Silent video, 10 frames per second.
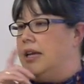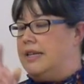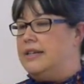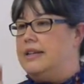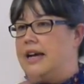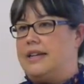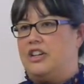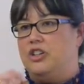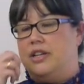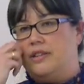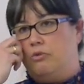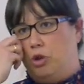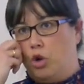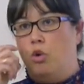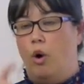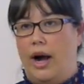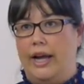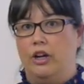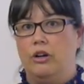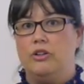Indian Act actually doesn't
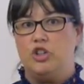require